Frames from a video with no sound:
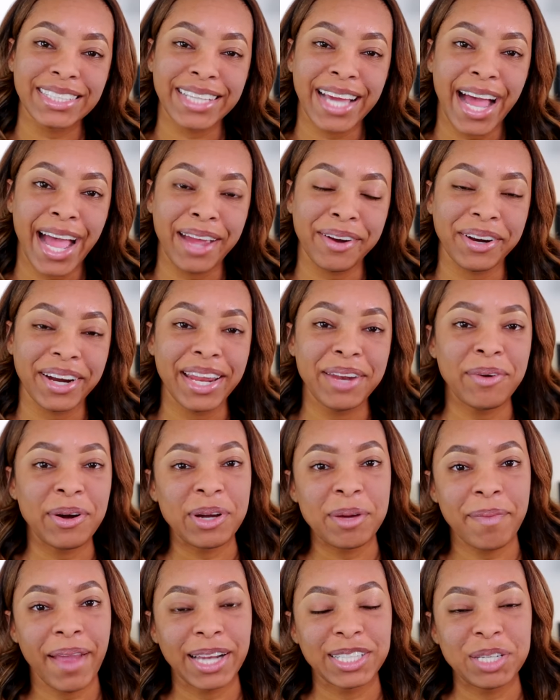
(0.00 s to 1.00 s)
it's Kyra and
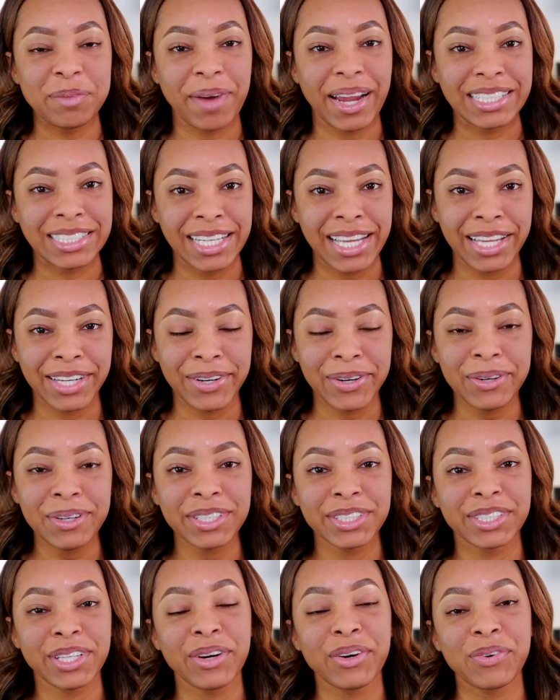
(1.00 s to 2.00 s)
welcome back to my
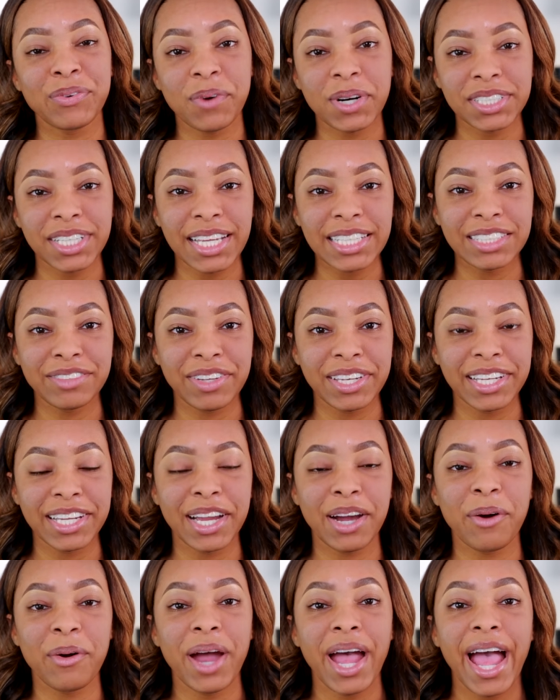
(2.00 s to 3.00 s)
channel. So for today's
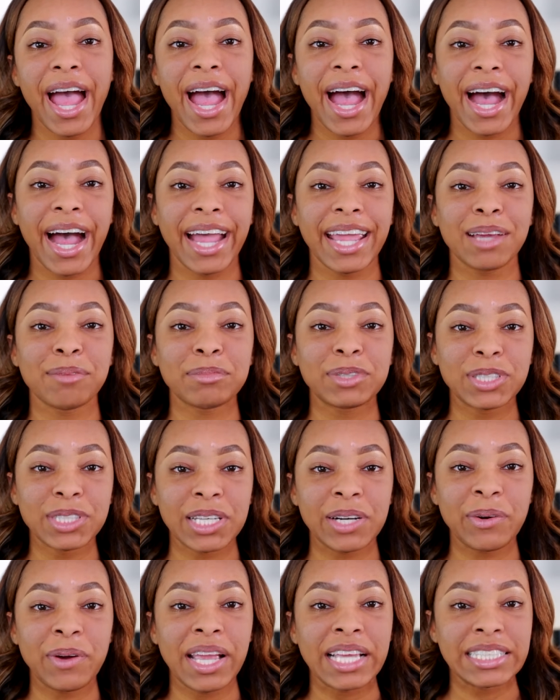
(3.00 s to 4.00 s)
video, I am
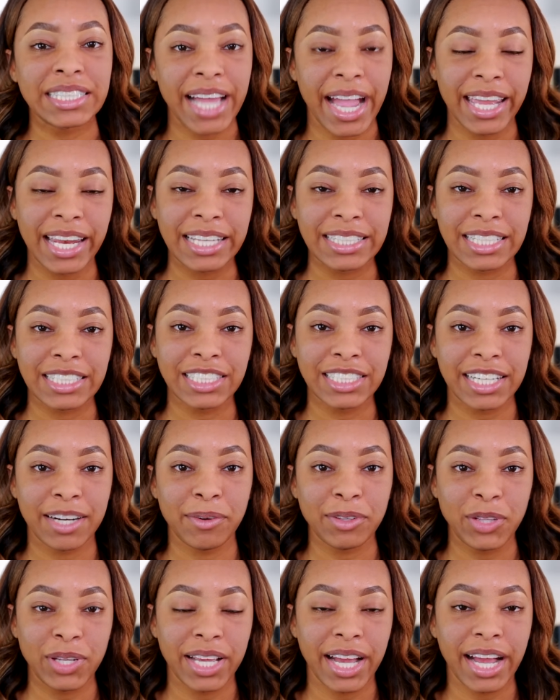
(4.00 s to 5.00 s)
so excited to
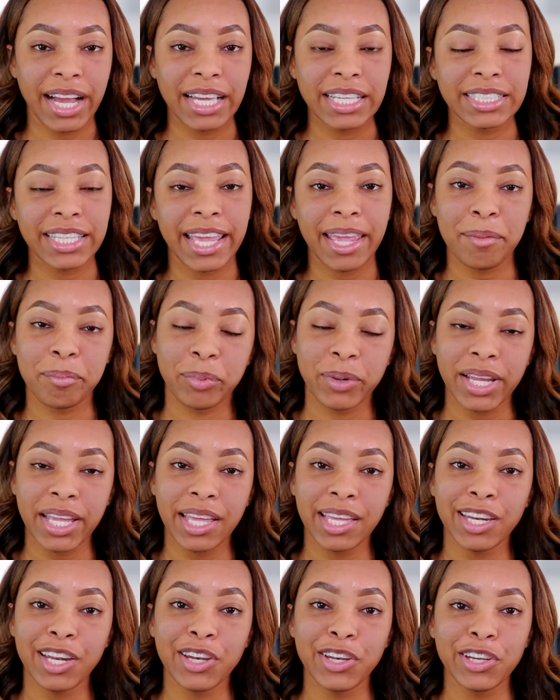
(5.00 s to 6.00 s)
share with you guys a
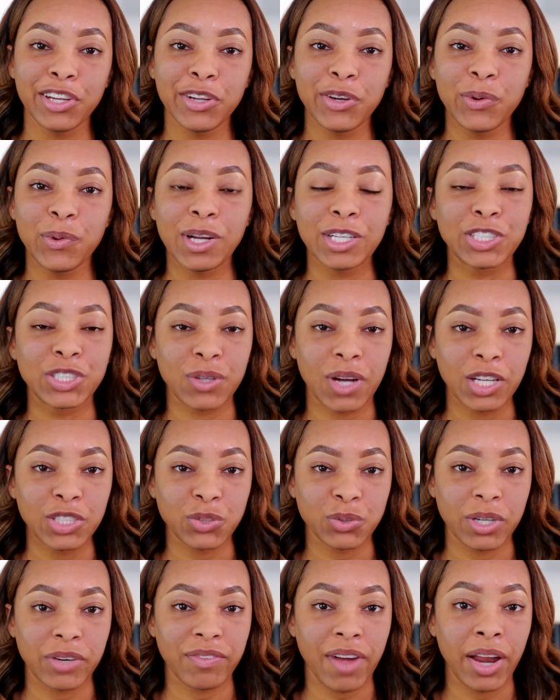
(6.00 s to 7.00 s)
brand new
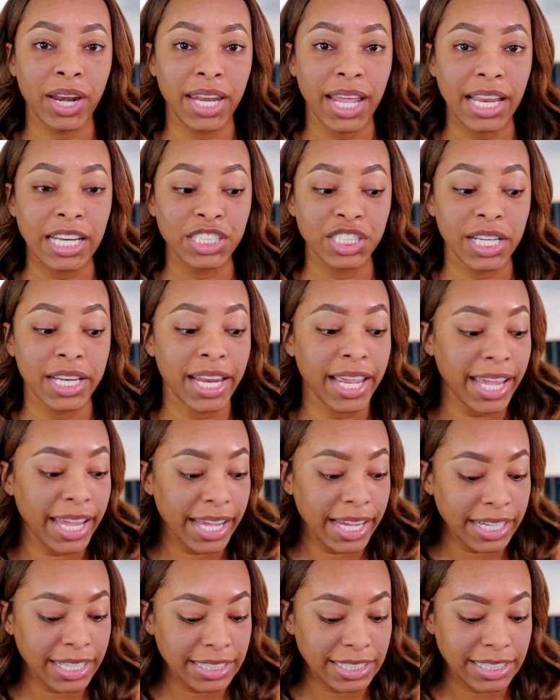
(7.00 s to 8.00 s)
drugstore foundation
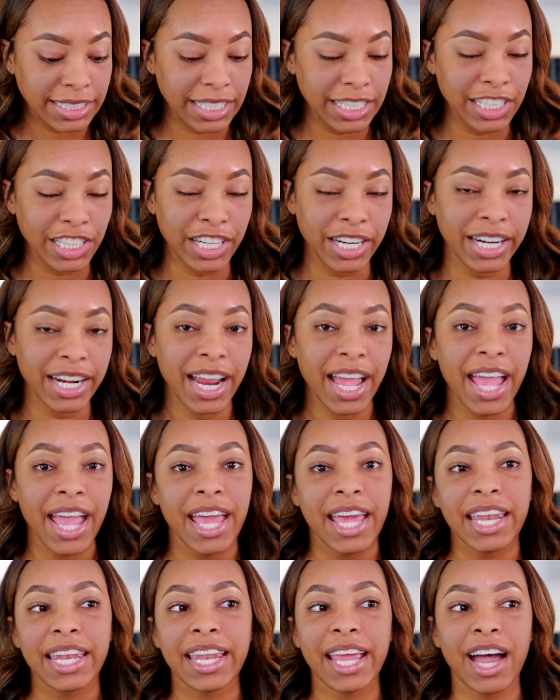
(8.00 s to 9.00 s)
and concealer.
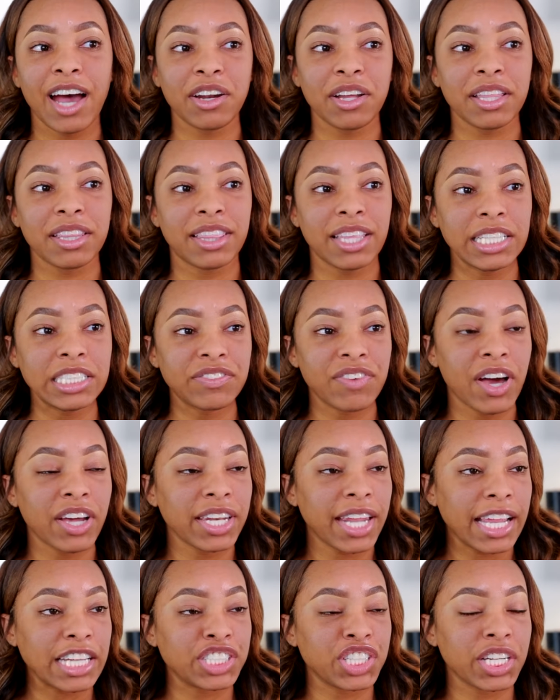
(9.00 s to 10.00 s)
Now this
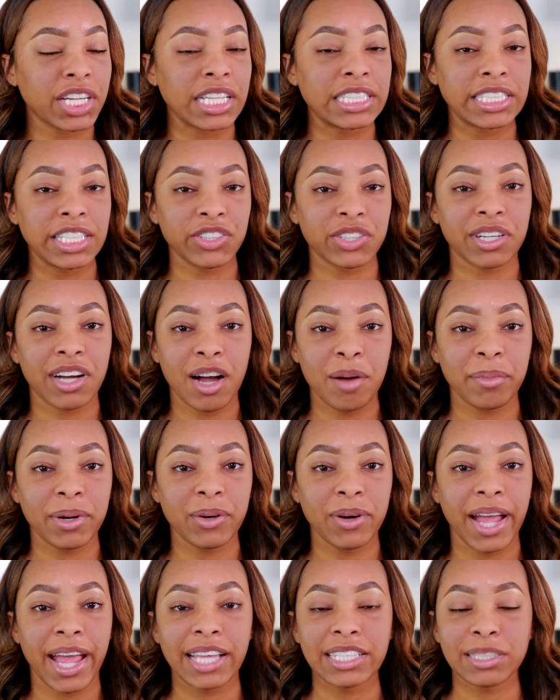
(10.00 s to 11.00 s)
foundation and concealer
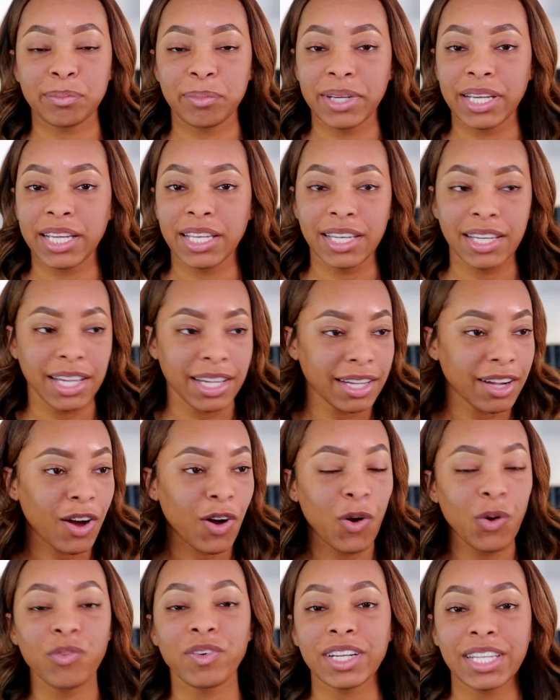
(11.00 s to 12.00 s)
combo has been
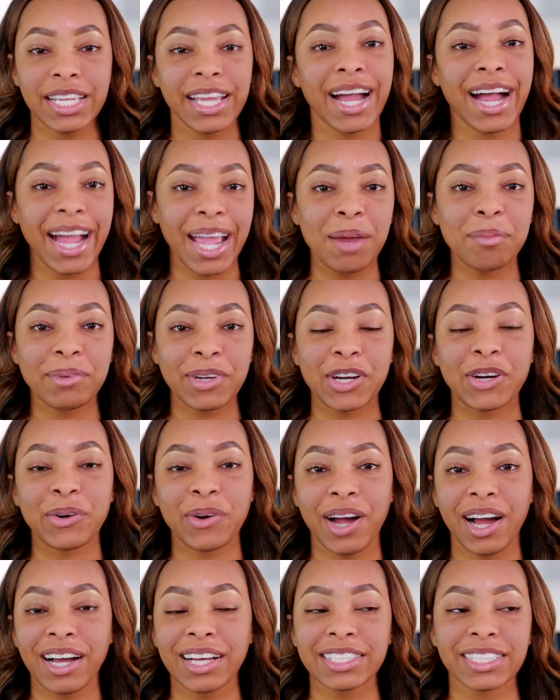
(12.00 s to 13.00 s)
overly hyped
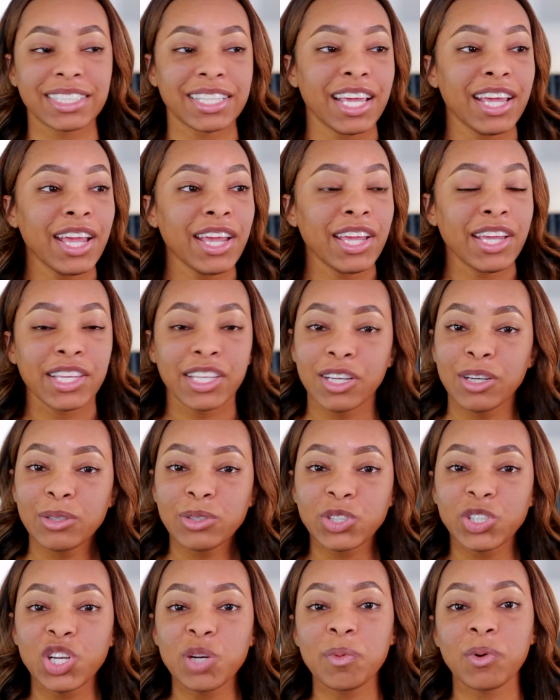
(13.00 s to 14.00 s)
across
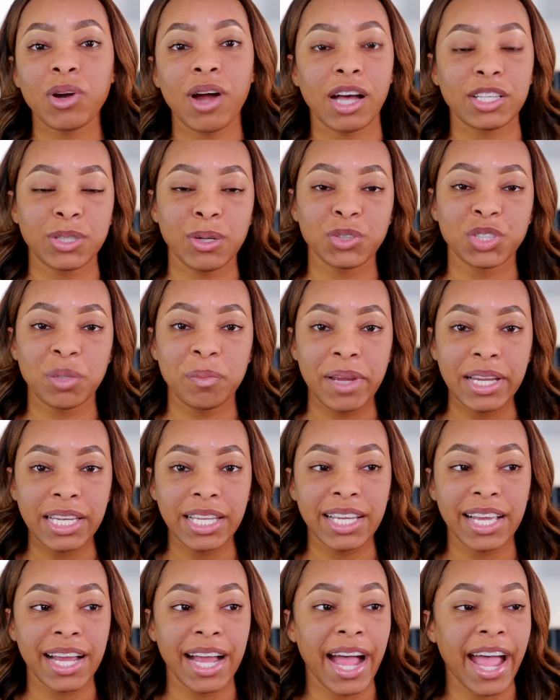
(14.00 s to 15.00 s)
YouTube, across social
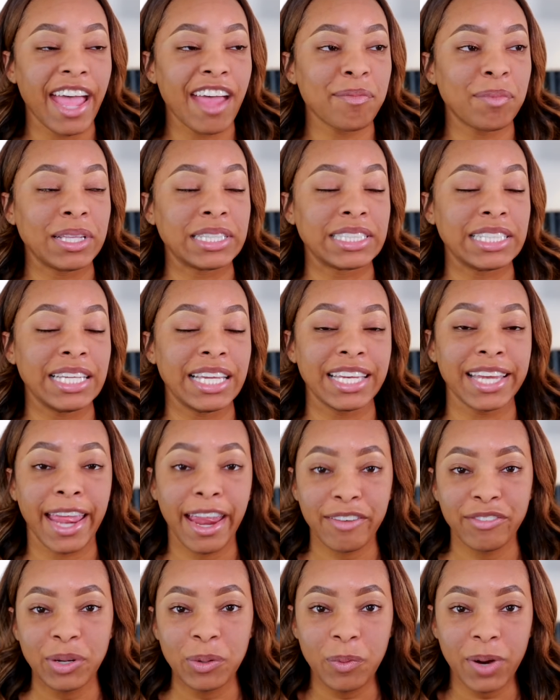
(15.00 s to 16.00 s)
media. I have been seeing it
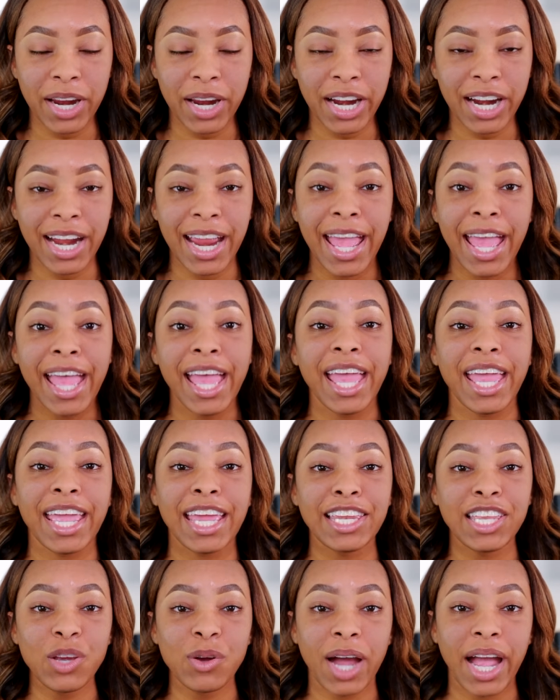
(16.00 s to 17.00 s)
everywhere
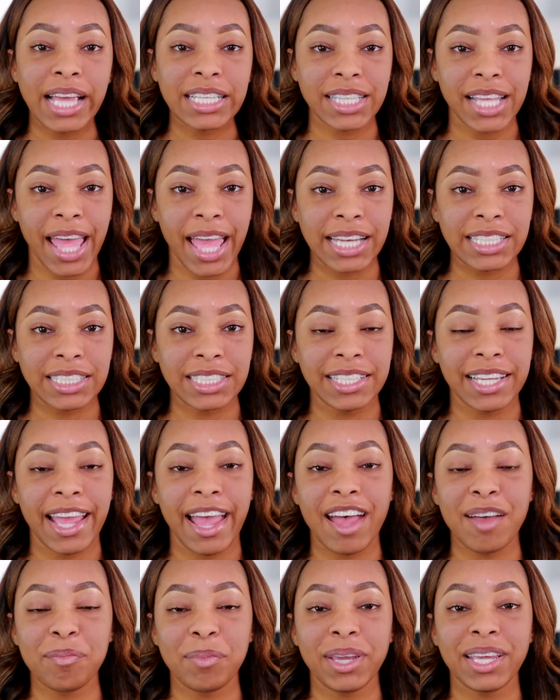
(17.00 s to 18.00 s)
and you guys actually
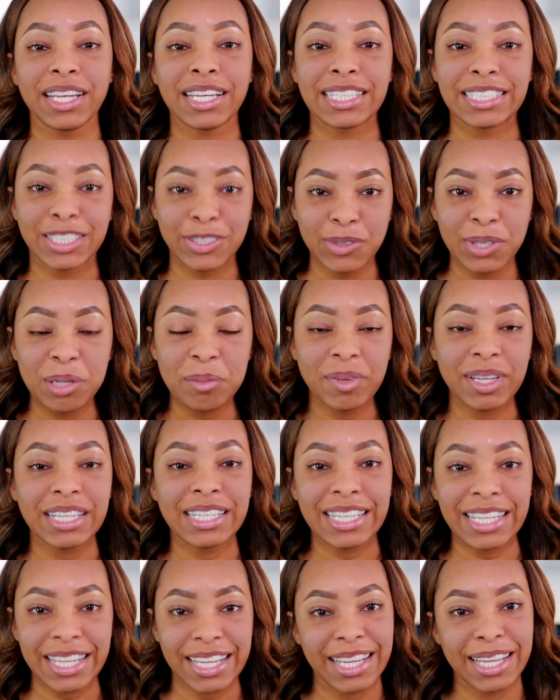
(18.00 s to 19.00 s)
have been shooting me
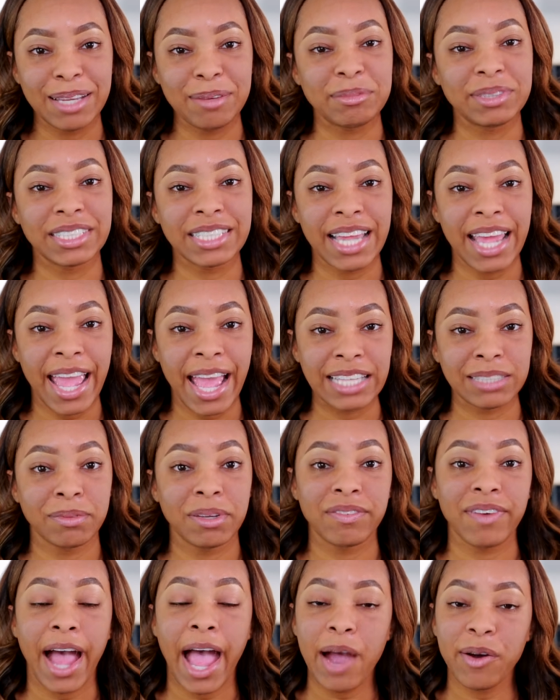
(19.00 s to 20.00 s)
D Ms to ask
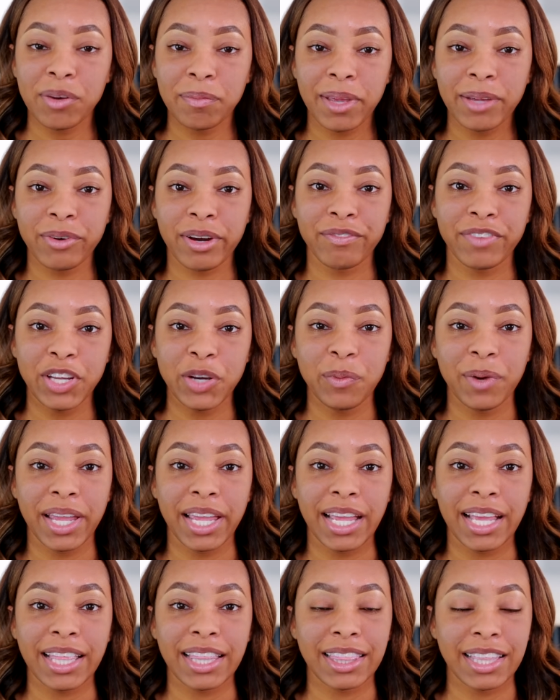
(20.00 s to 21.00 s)
me if I would be
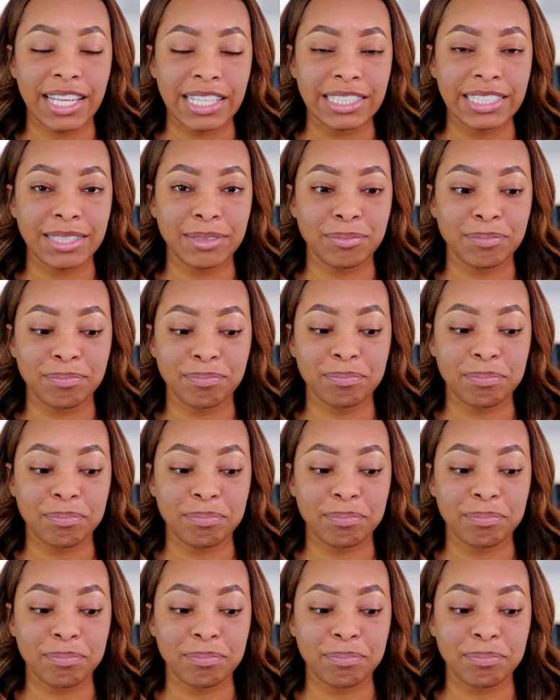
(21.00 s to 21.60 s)
reviewing this